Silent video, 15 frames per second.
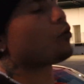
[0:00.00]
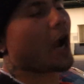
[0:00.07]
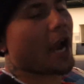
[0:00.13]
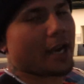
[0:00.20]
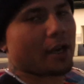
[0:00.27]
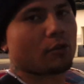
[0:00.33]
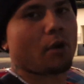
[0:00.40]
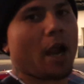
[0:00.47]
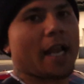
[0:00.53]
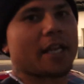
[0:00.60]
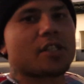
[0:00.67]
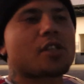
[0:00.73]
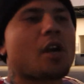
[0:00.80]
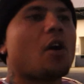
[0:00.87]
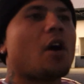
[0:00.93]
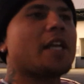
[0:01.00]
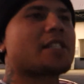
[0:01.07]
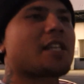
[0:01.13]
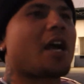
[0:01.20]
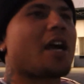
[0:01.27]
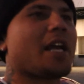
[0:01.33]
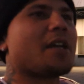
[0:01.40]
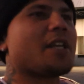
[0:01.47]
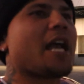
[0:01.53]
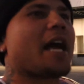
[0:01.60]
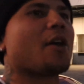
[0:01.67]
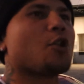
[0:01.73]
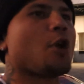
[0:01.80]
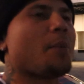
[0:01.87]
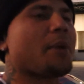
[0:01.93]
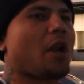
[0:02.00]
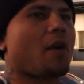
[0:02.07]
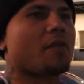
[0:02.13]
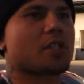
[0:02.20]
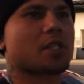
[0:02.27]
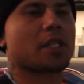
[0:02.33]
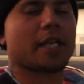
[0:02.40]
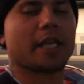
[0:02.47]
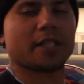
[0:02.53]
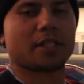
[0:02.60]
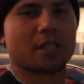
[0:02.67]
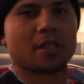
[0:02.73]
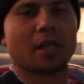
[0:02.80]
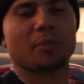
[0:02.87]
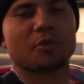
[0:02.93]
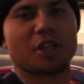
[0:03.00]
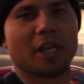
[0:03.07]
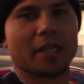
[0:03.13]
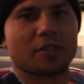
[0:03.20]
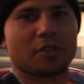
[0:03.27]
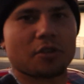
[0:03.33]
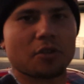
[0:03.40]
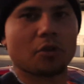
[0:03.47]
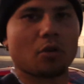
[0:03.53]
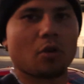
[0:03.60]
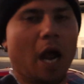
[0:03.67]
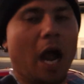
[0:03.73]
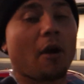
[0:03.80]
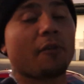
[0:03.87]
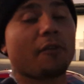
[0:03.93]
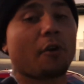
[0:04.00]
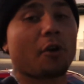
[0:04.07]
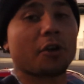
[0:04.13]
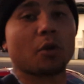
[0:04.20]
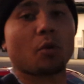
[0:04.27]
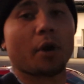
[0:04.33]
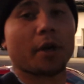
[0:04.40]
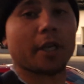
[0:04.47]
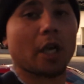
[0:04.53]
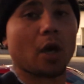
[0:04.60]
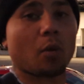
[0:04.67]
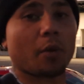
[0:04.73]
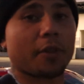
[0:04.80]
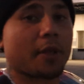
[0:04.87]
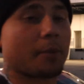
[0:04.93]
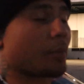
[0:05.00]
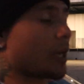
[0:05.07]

Right. So it's yeah. I mean, obviously, it's subject to how far you want to go with it,